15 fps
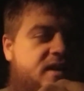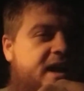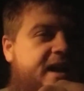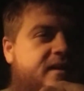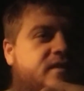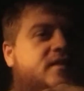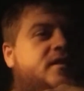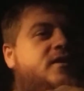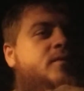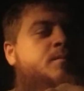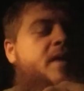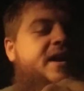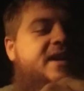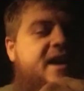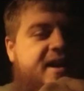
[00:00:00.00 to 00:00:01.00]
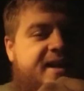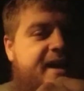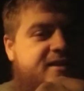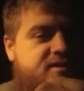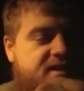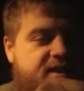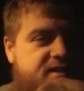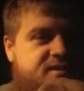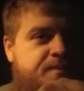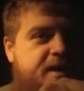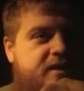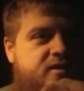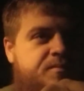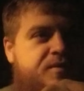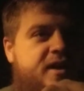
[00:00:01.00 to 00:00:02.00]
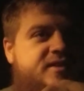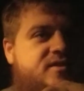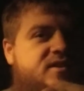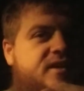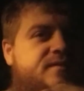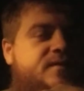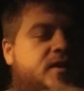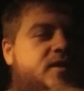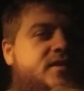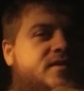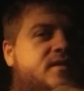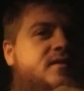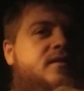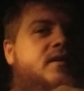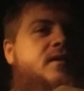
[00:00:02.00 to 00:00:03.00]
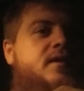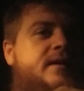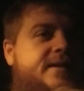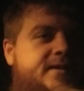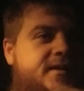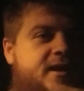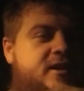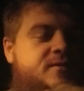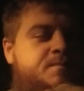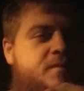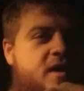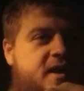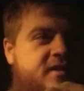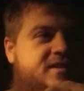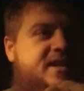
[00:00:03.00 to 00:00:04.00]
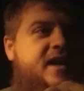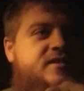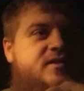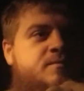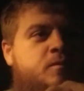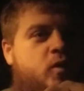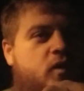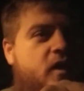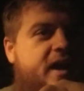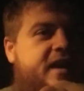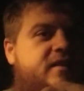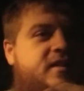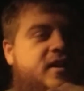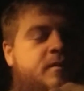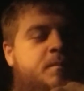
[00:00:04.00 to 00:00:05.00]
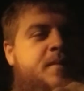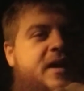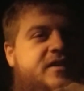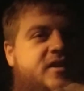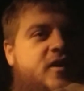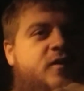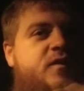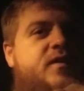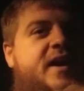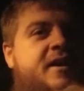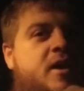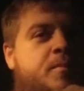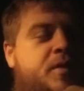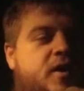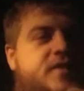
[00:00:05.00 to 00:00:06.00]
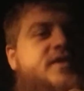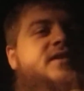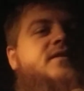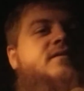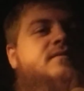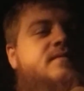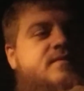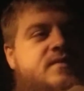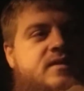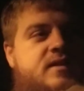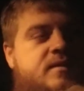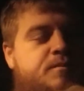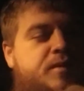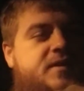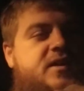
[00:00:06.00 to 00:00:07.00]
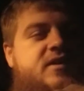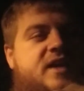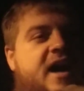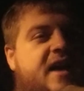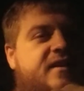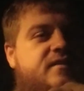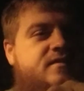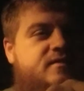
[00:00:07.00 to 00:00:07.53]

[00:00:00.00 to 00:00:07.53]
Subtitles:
And you might not catch that it's about depression at first. It sounds more like they're about to go fight a person, but they're not.